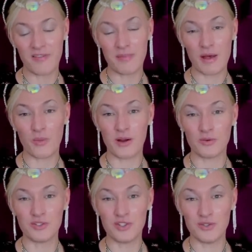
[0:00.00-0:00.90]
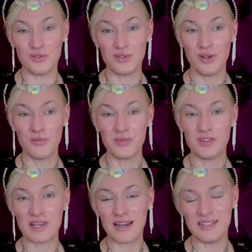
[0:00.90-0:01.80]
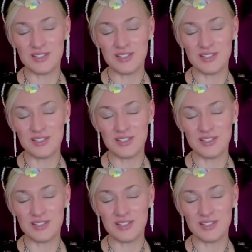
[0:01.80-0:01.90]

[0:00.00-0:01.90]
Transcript: I've met one or two Danny